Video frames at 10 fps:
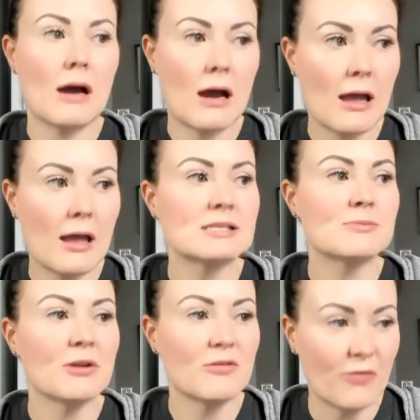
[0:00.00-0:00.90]
it's
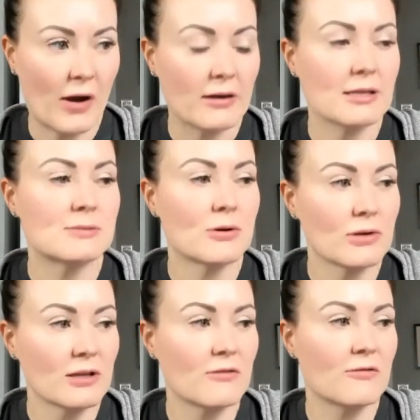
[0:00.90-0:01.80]
been fun. It's been
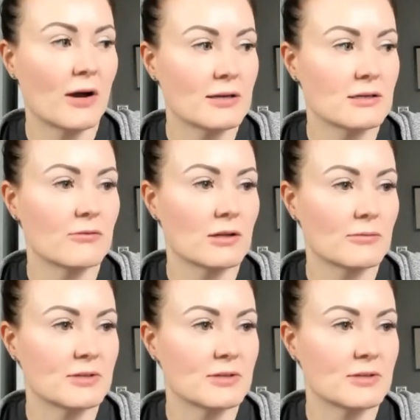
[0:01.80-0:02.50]
really fun to develop